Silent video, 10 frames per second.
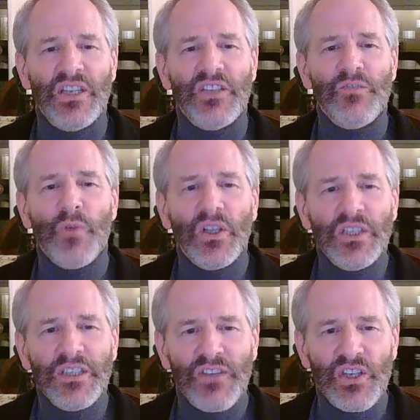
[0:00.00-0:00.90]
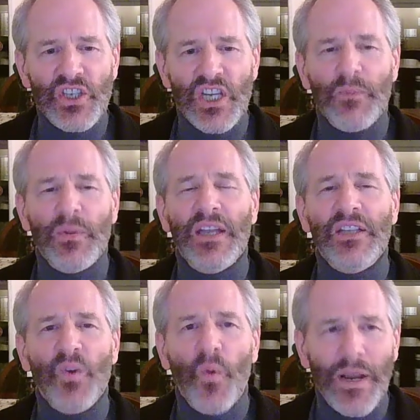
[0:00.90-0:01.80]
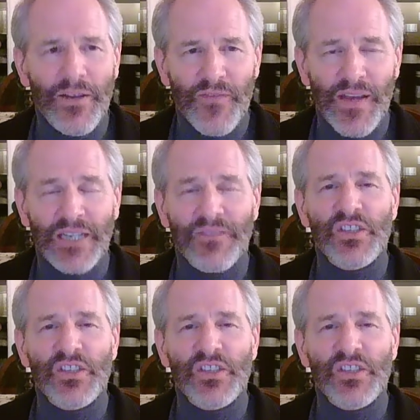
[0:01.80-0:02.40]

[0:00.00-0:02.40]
It's relatively cheap. It's quite effective,